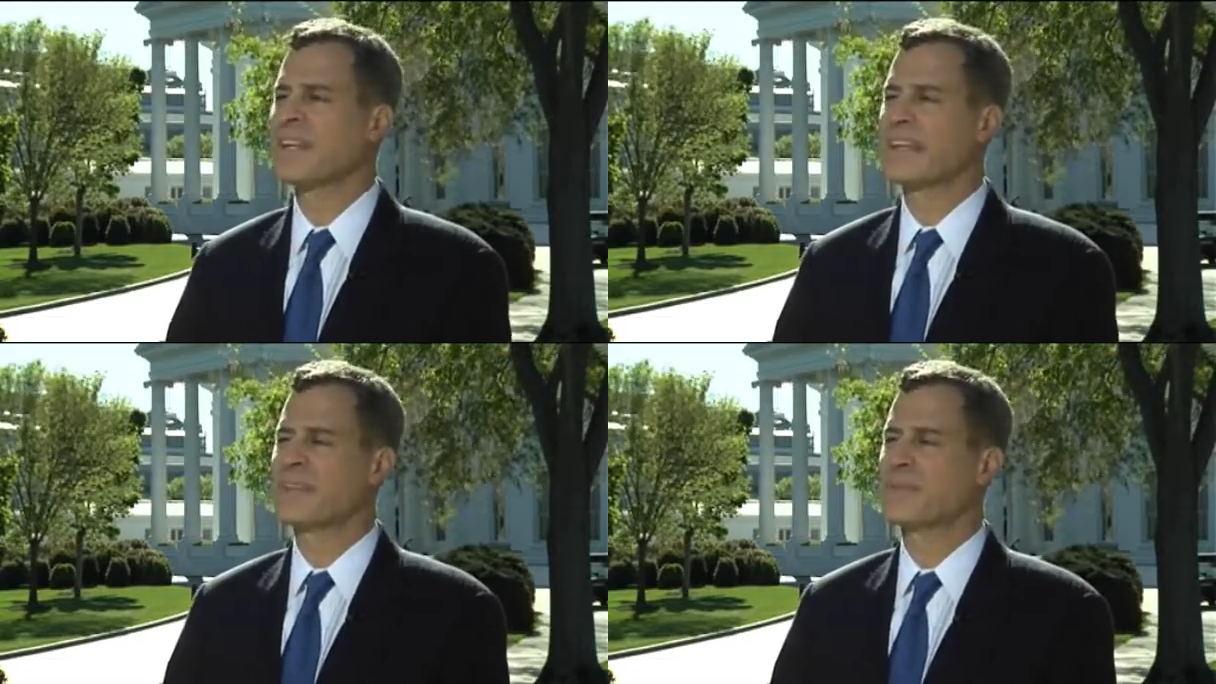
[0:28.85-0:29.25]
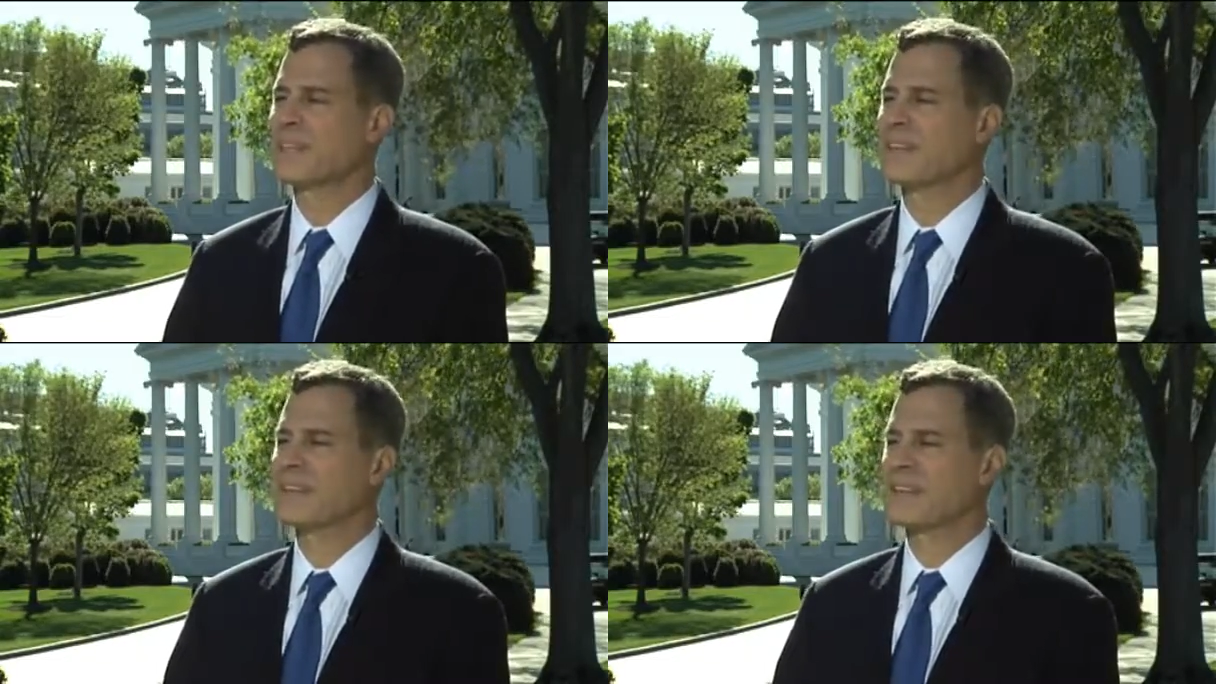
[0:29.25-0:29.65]
If we
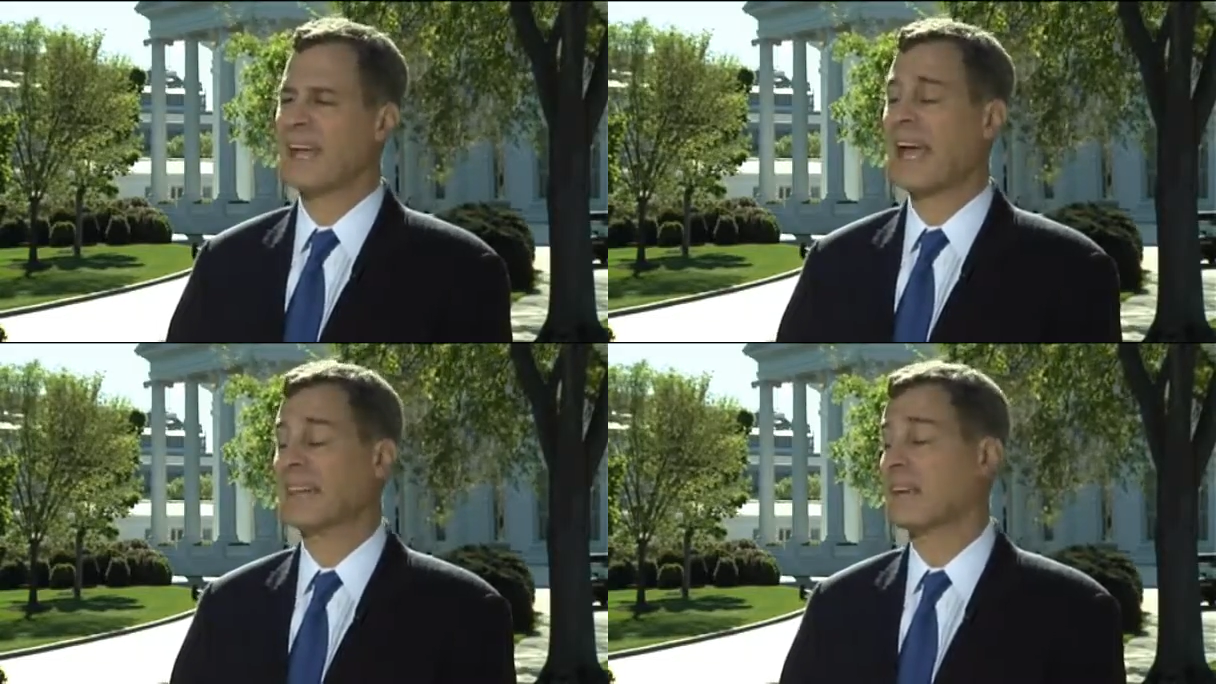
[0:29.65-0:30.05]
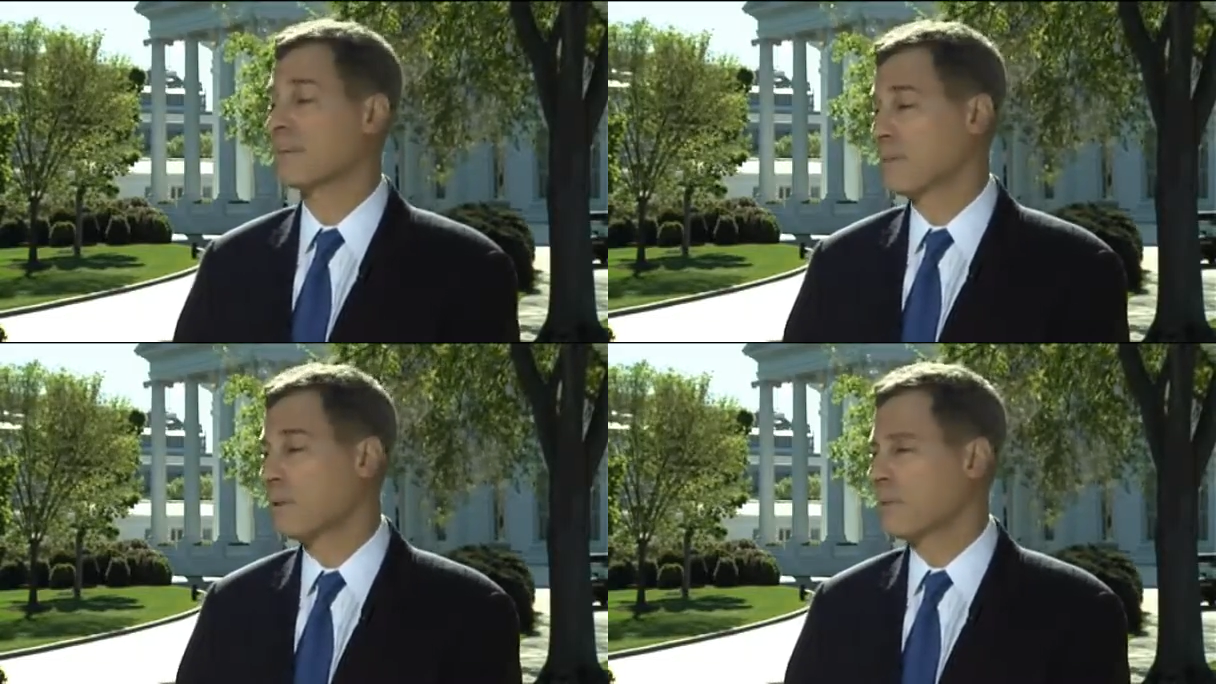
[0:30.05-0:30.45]
look at the
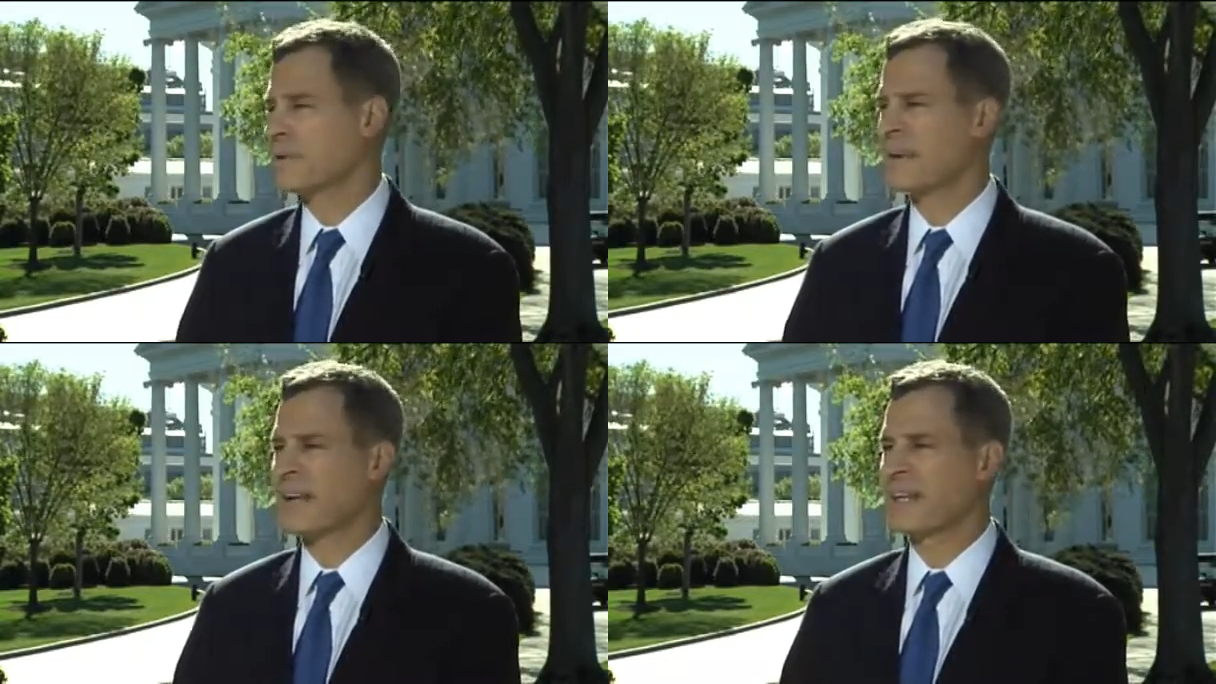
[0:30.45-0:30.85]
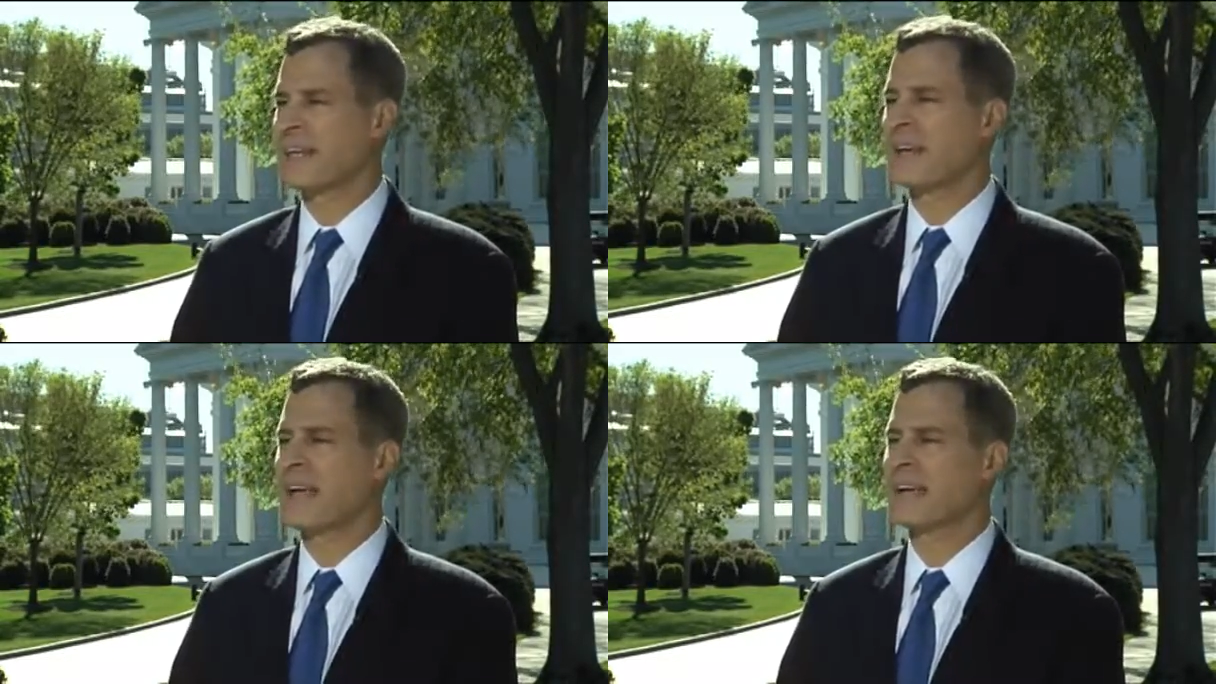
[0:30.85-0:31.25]
unemployment rate,
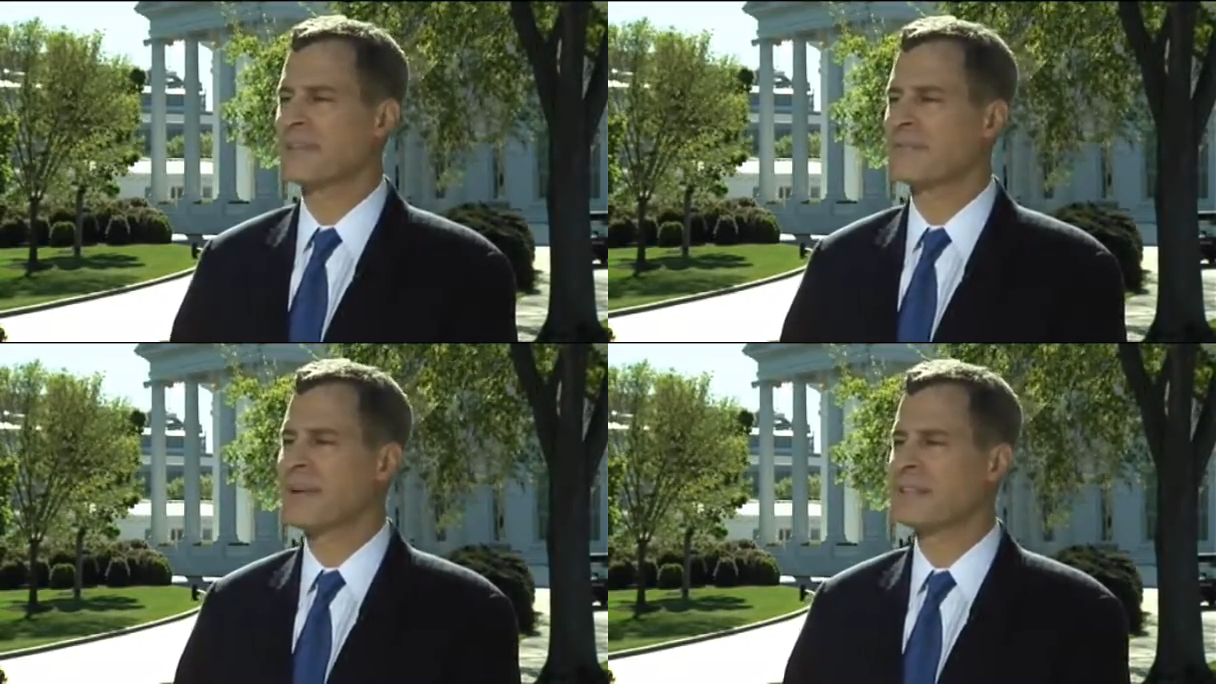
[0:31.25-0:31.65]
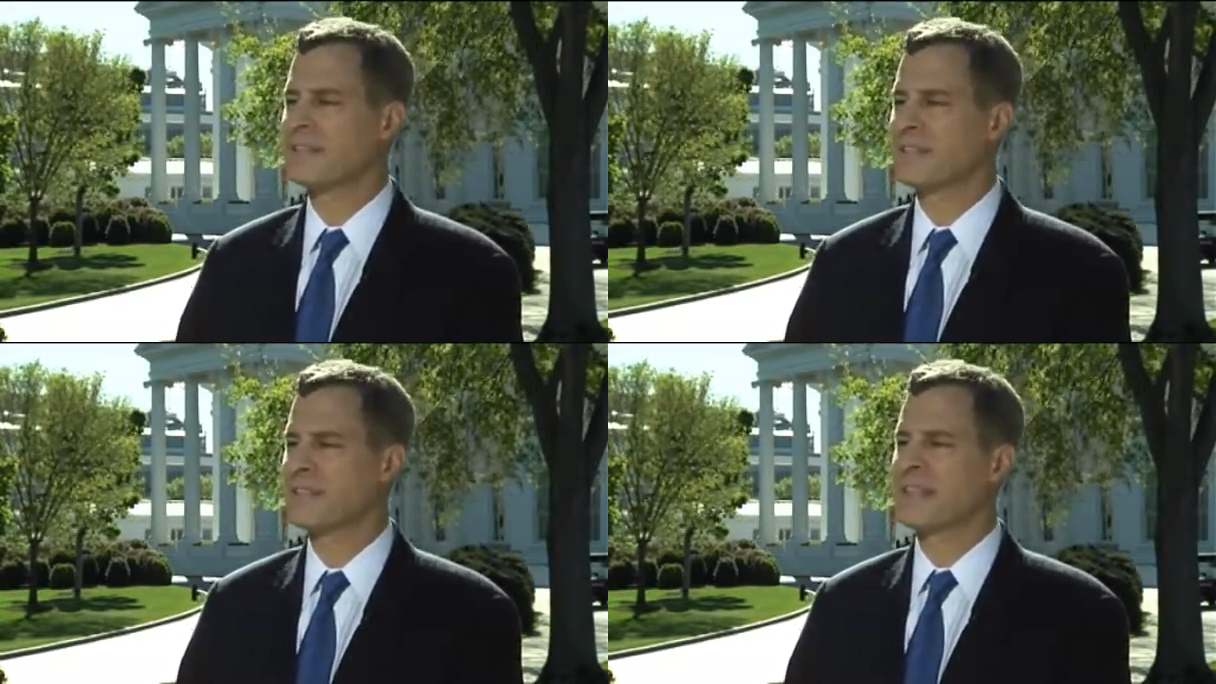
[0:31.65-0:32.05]
as you
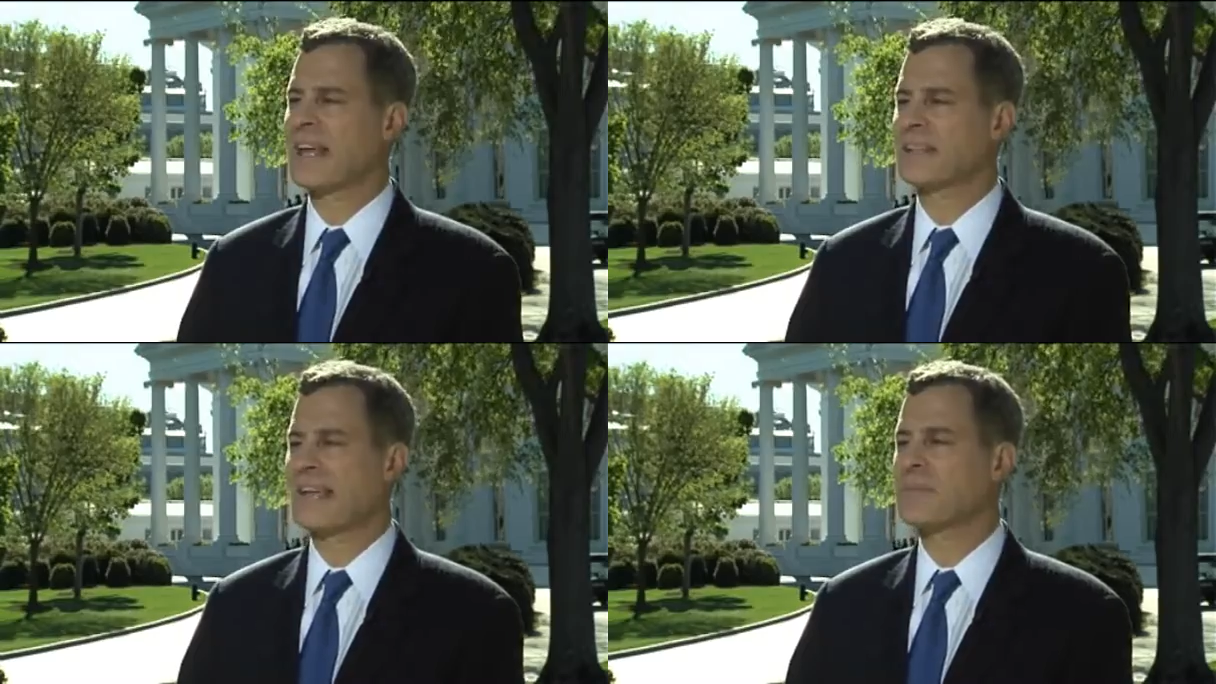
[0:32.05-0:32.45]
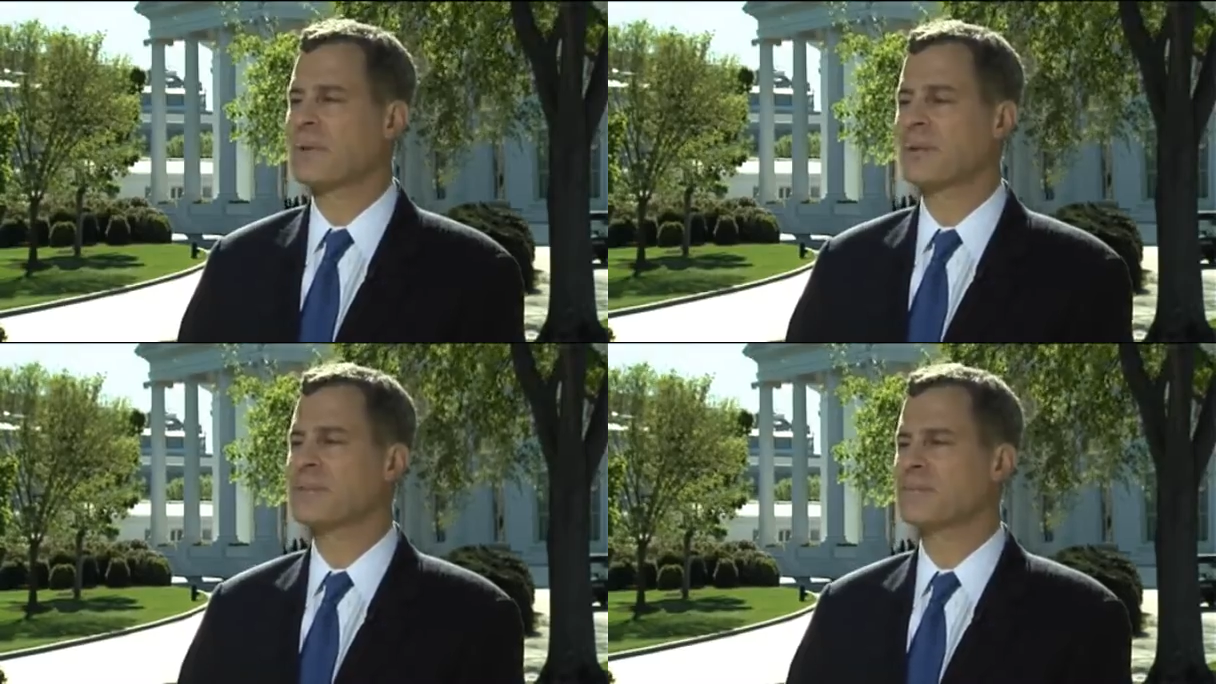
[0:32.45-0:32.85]
mentioned, it's down to
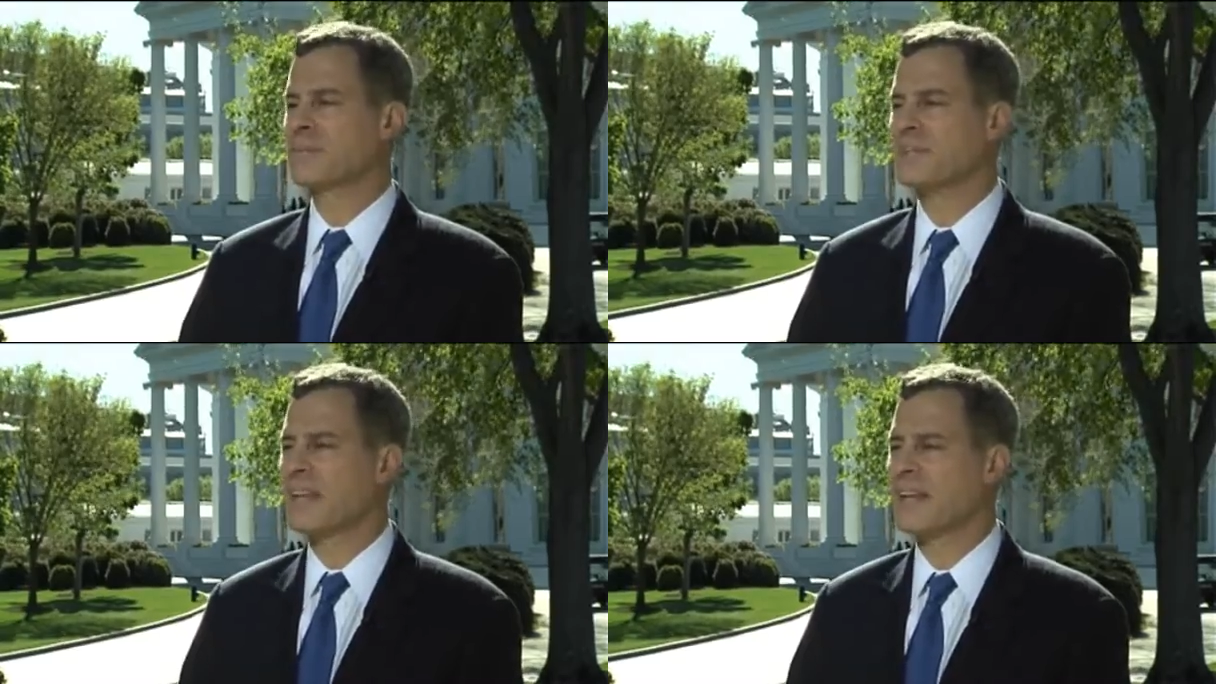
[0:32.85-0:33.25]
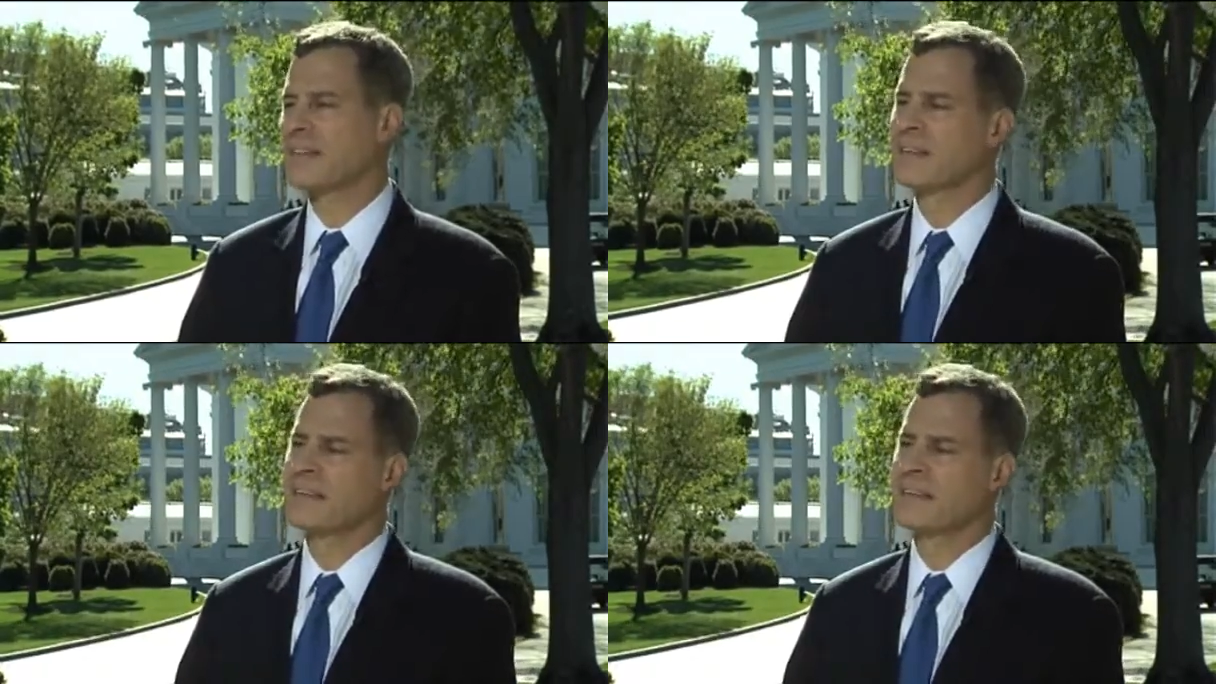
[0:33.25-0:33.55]
8.2%.